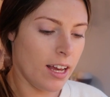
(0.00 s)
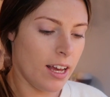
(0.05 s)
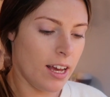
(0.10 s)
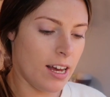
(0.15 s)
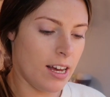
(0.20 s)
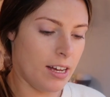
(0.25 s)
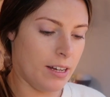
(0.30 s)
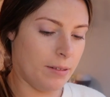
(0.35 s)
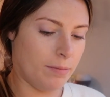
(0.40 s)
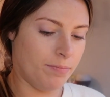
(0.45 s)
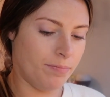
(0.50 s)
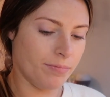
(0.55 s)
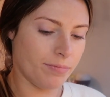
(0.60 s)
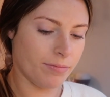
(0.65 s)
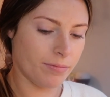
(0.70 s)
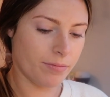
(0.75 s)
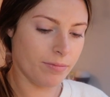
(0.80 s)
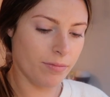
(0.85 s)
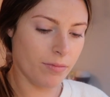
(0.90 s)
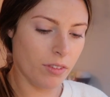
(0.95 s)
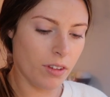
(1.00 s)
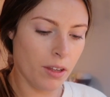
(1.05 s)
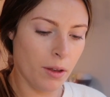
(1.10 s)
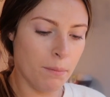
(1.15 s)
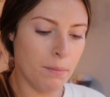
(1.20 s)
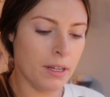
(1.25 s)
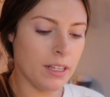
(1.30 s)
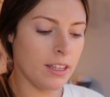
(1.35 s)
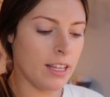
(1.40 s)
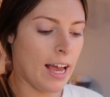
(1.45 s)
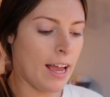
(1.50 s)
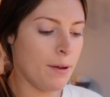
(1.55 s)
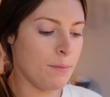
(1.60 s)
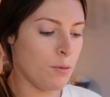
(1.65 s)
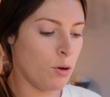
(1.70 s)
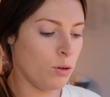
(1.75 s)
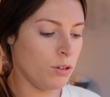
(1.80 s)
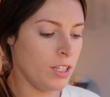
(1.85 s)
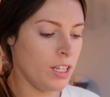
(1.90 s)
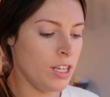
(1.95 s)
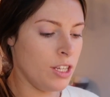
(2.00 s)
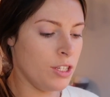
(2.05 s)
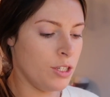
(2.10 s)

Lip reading: But I'm only